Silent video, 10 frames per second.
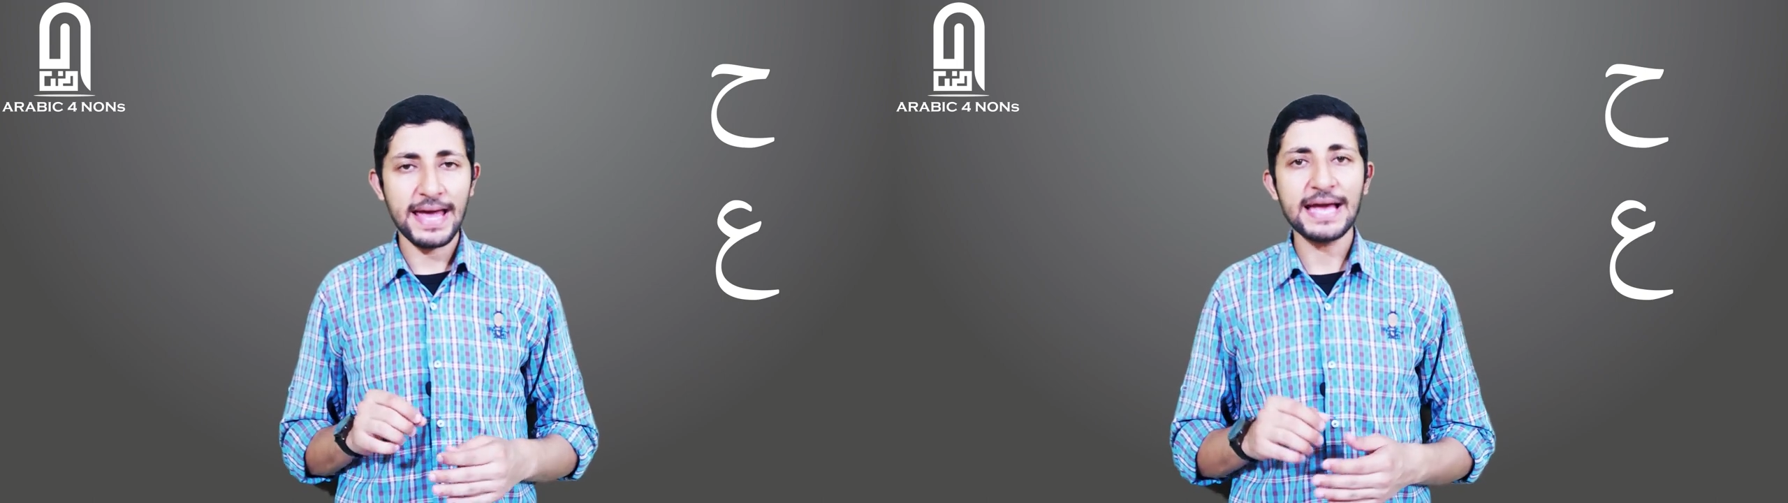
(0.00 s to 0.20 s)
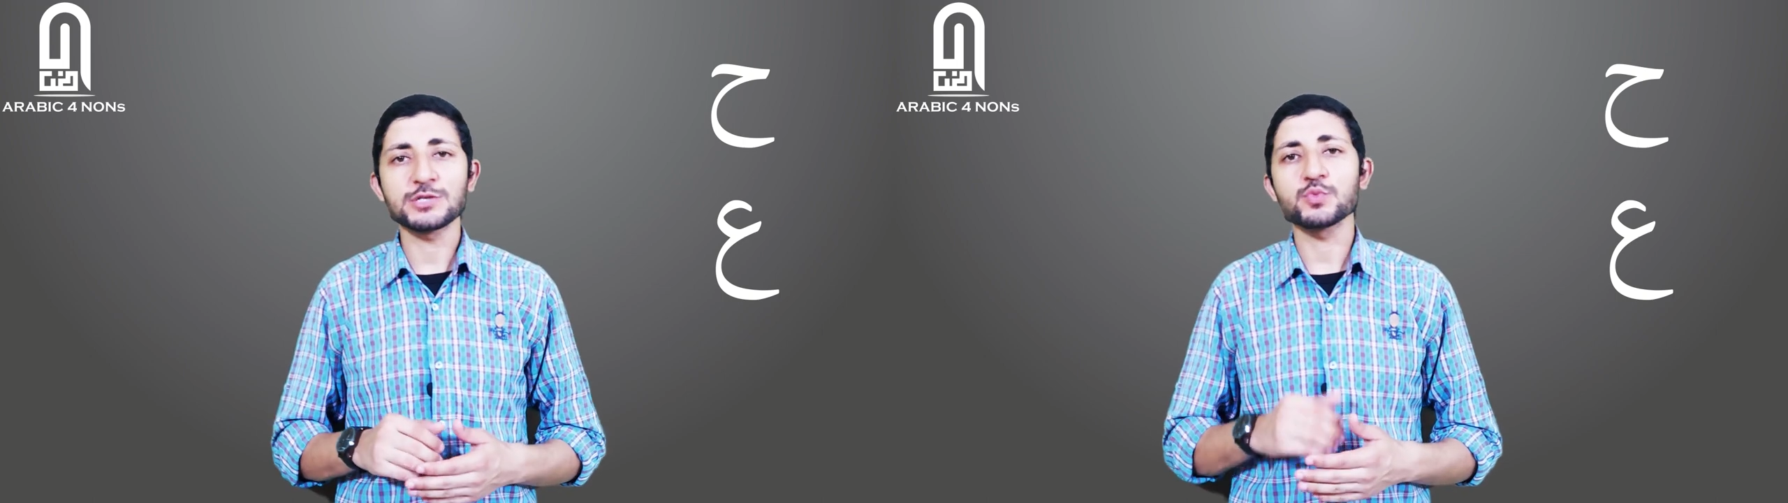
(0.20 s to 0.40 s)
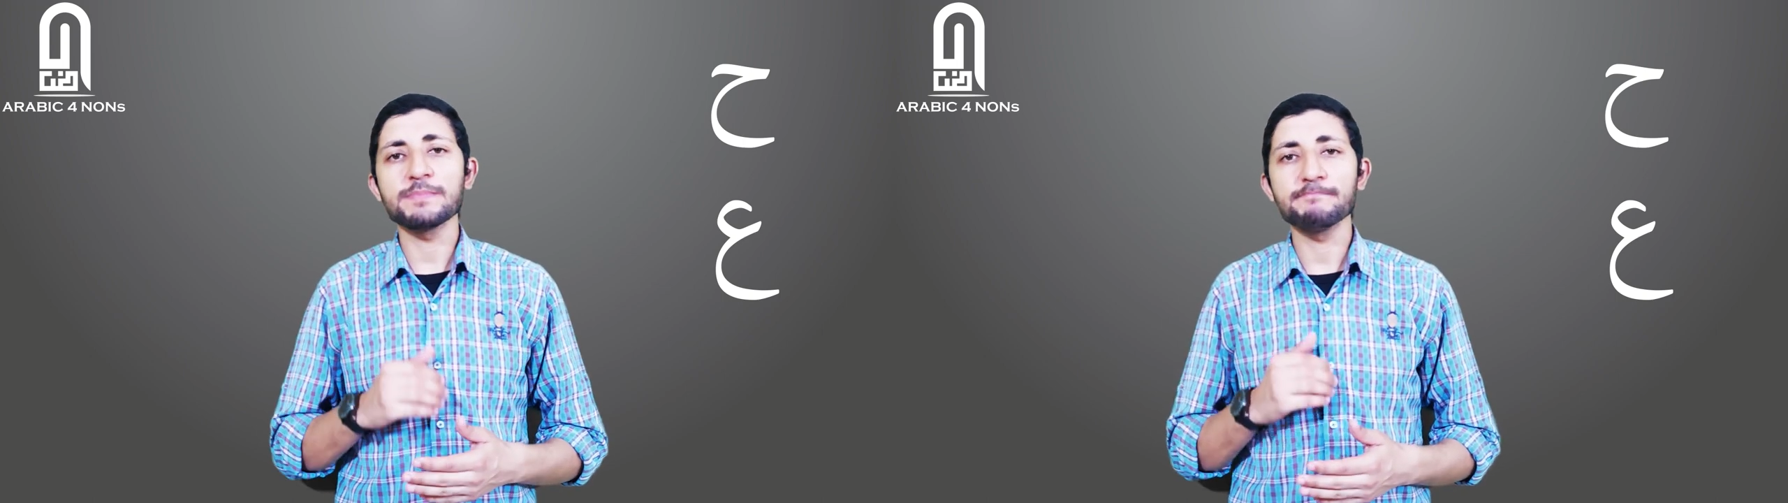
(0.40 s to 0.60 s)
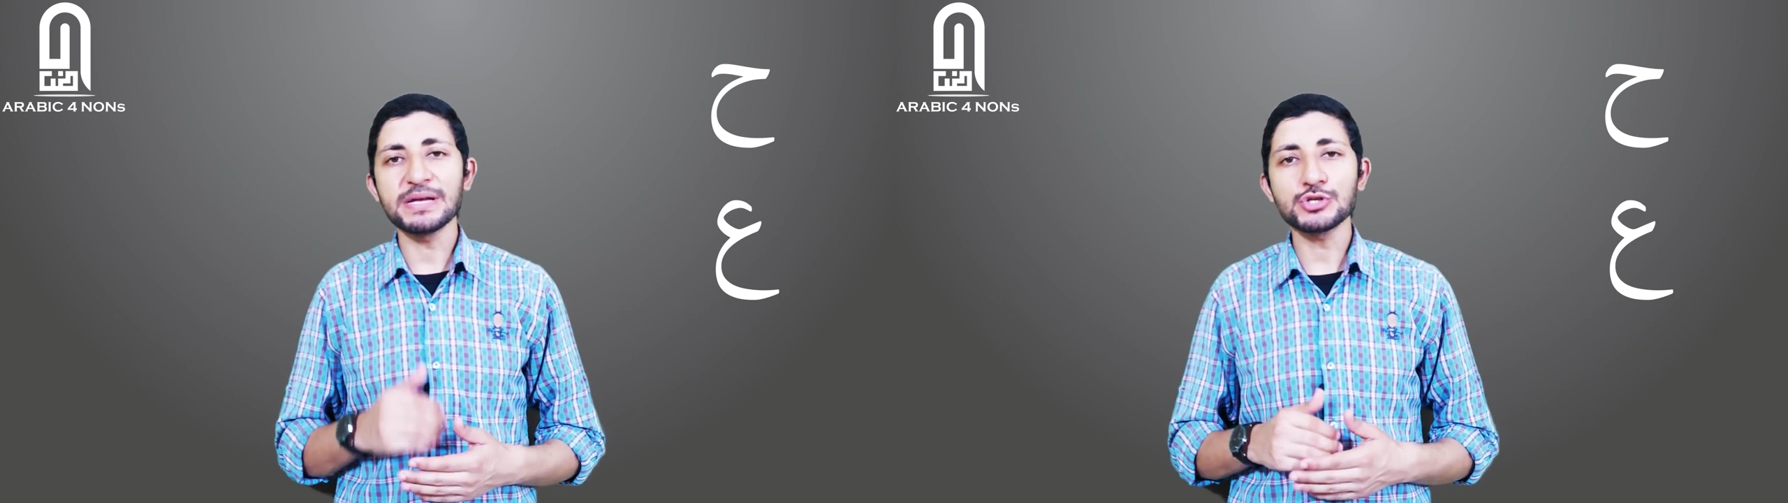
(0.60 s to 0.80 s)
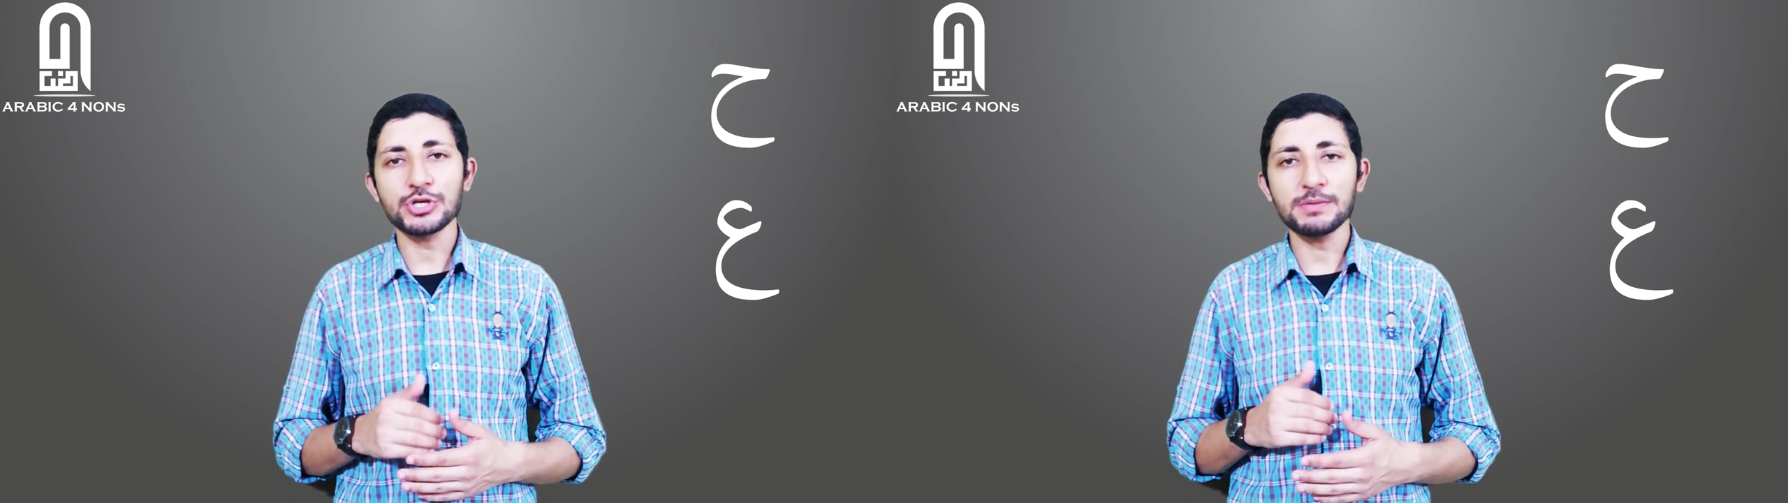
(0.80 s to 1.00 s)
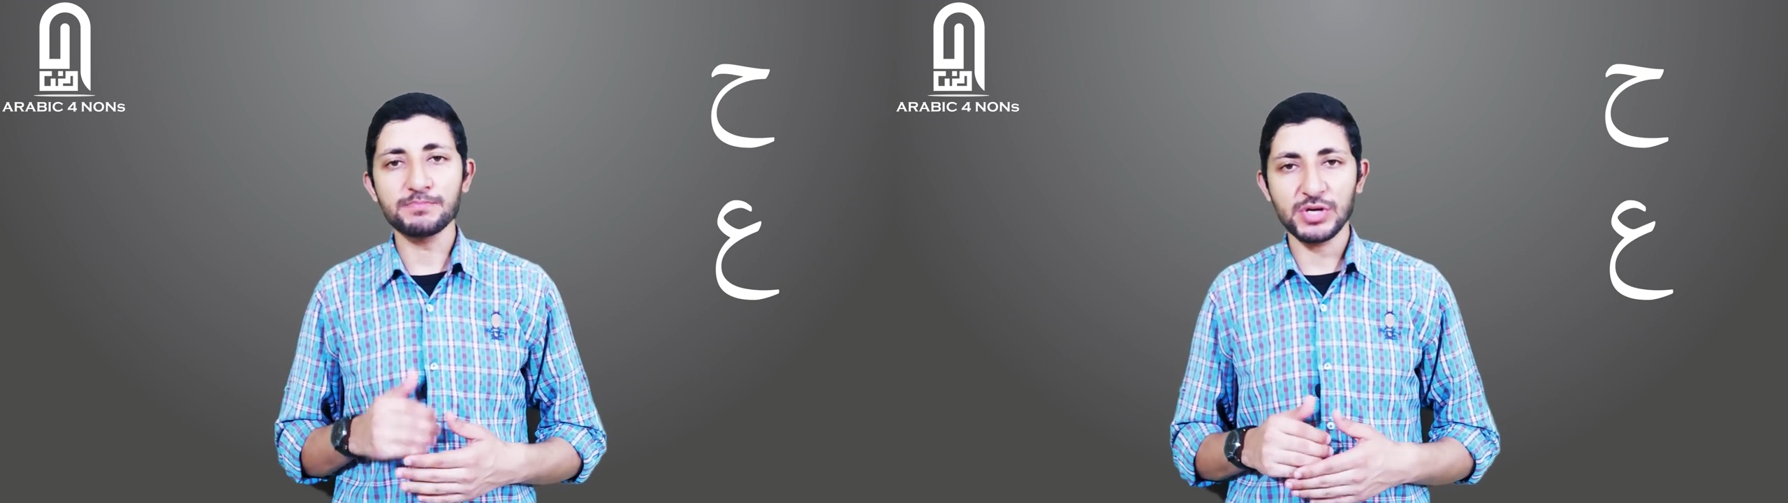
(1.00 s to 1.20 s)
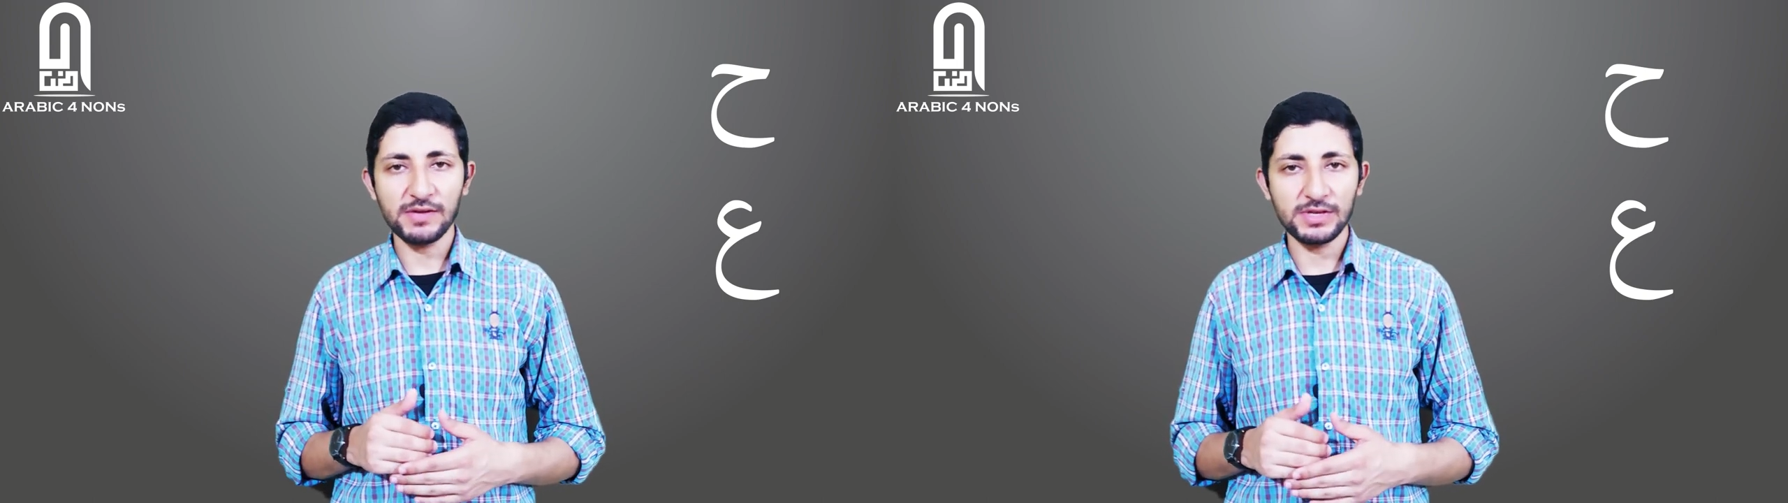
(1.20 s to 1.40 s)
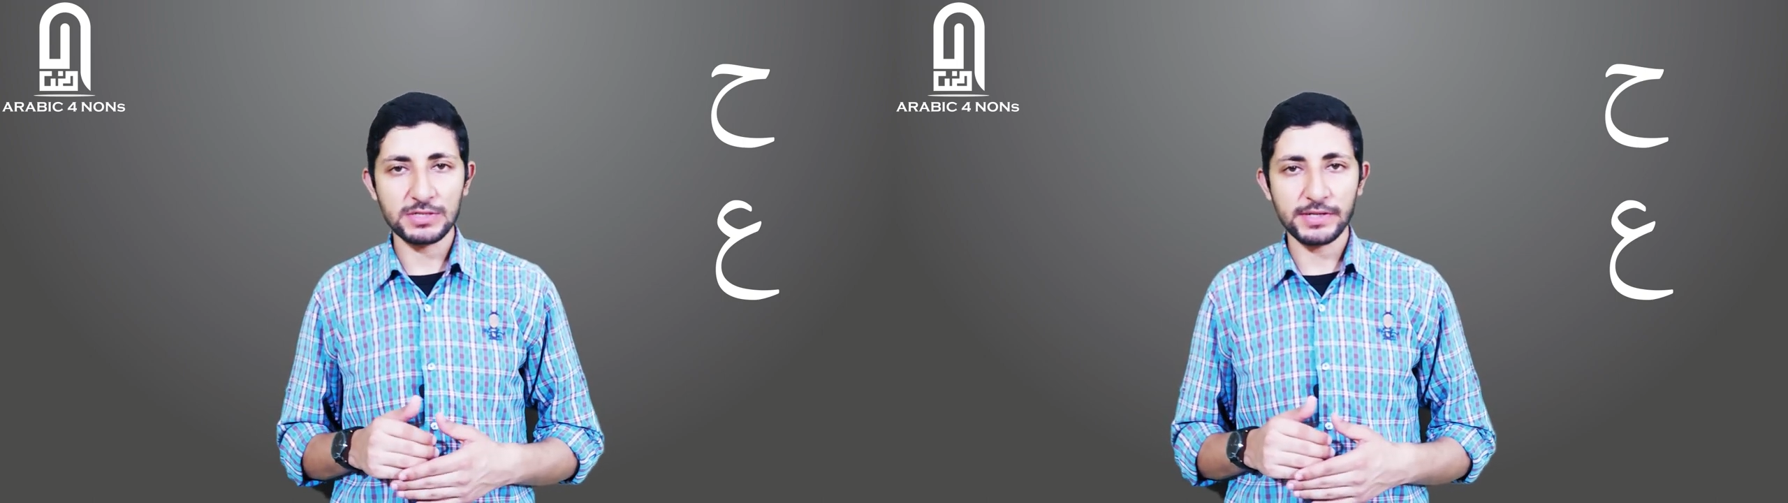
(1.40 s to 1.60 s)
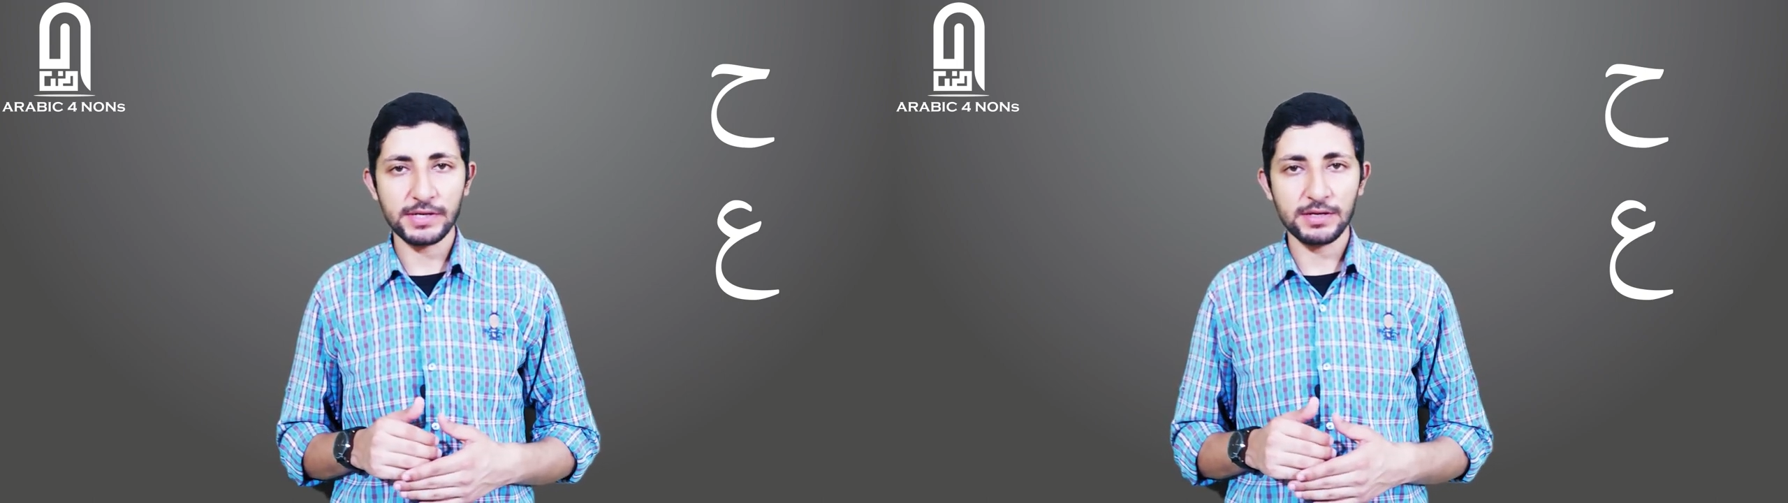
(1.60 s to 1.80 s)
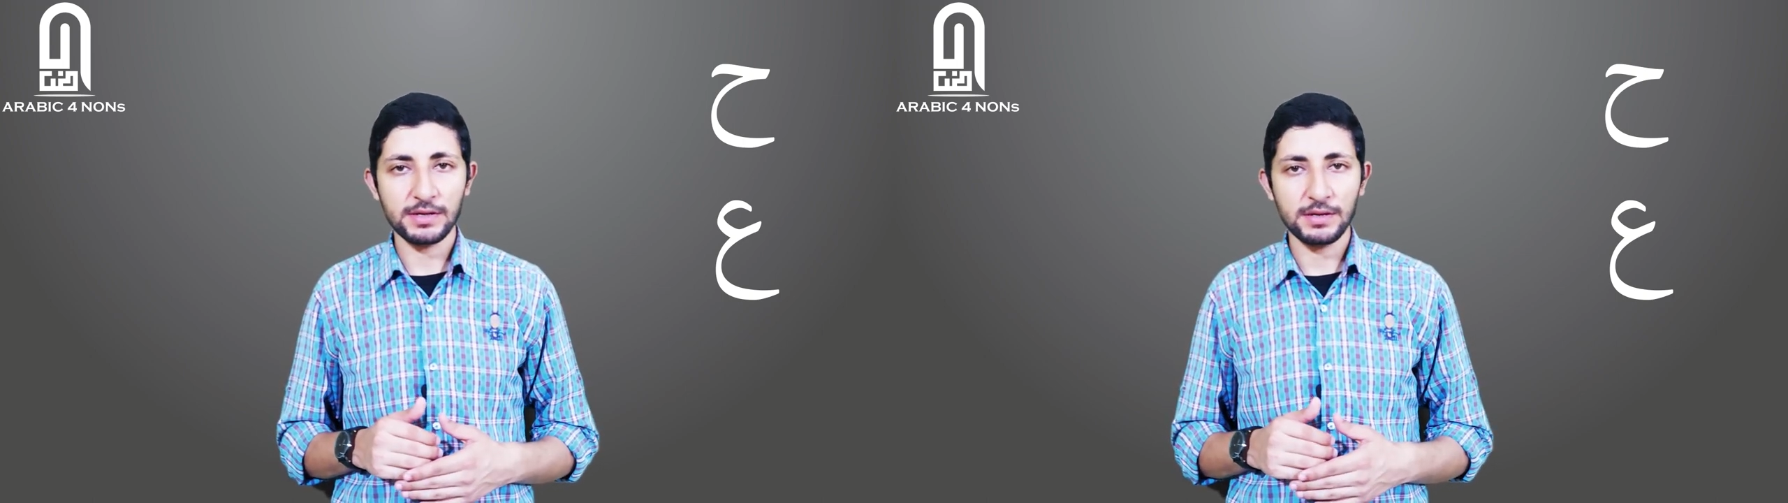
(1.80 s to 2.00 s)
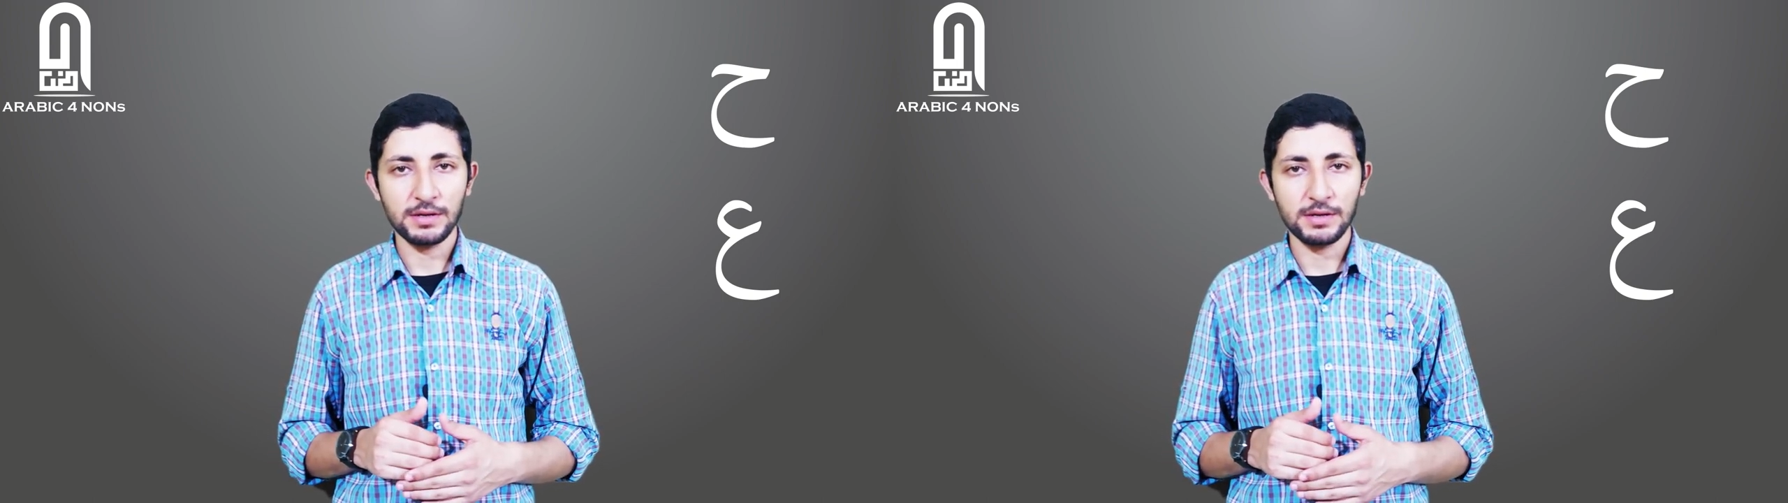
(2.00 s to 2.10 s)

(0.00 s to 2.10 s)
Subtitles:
as we mentioned previously.